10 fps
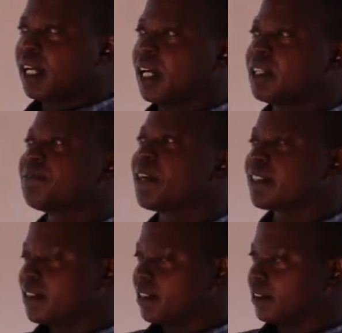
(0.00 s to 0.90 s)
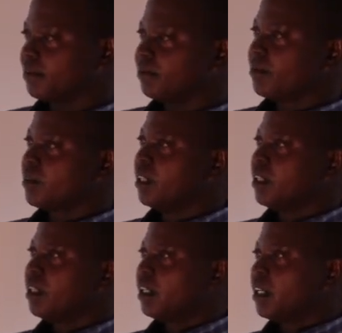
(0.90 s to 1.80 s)
at first.
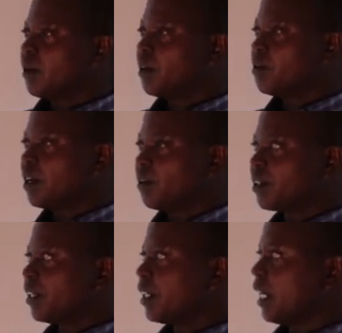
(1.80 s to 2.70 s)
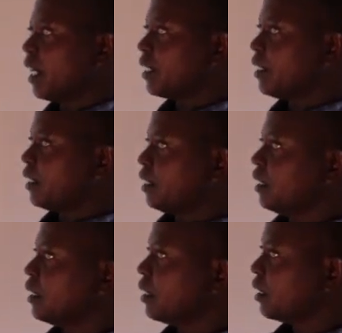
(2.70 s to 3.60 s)
Now, when we are looking at
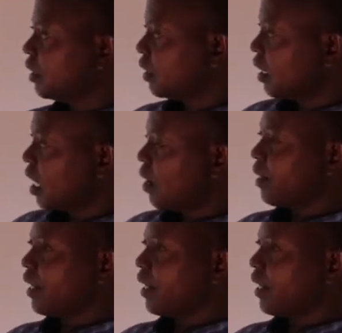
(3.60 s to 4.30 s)
our